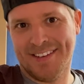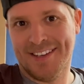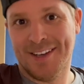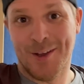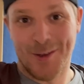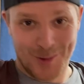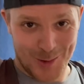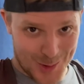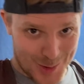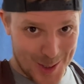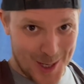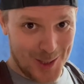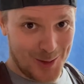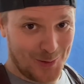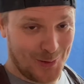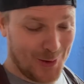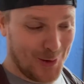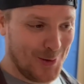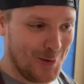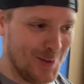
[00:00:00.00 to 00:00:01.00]
as
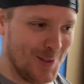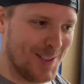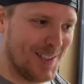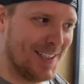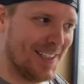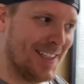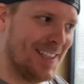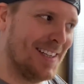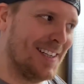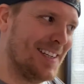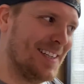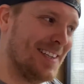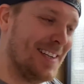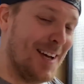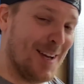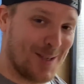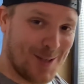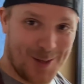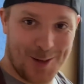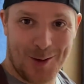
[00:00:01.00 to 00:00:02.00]
stressful
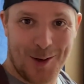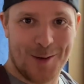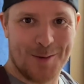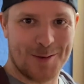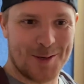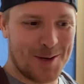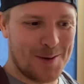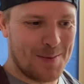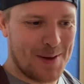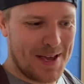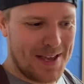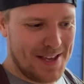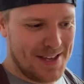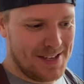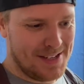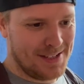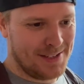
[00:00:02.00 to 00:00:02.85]
as I thought it was going to be.